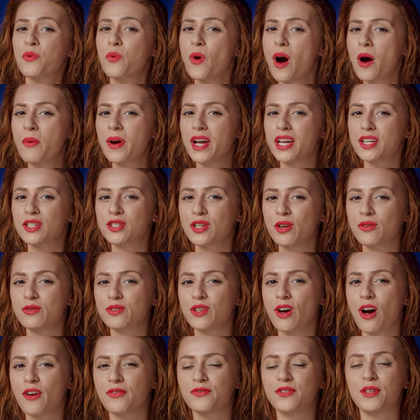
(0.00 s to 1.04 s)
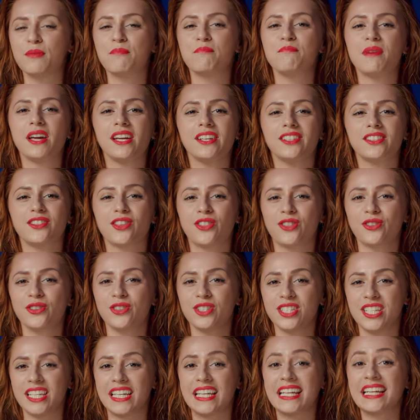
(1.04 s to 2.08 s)
Huawei showed off the Mate
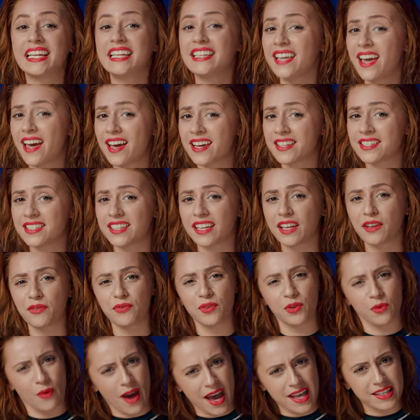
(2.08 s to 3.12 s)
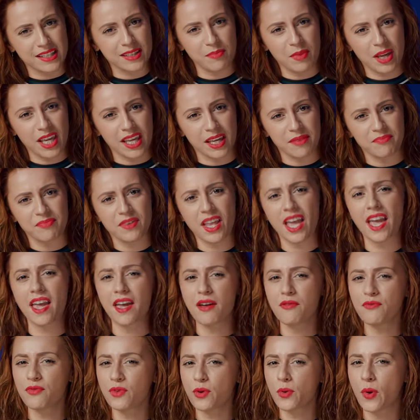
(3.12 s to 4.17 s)
30, yet, if you ask me,
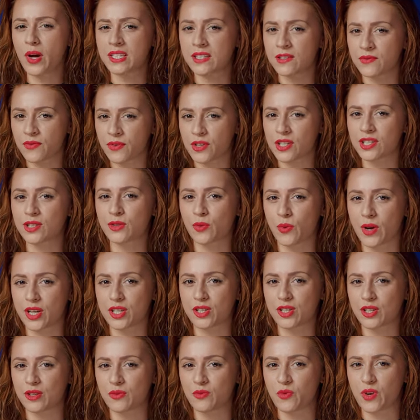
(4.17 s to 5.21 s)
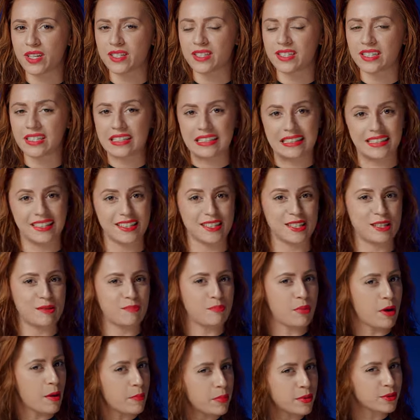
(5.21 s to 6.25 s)
everyone's first question was, does
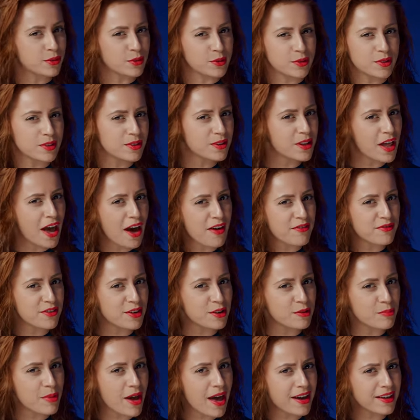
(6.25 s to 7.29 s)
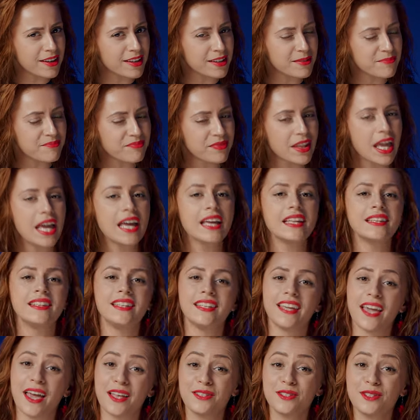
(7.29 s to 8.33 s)
Papa Google have their back?
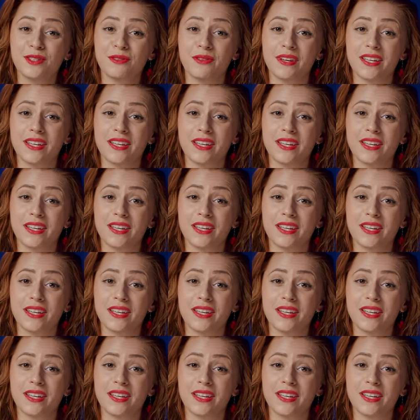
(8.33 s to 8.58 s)
The answer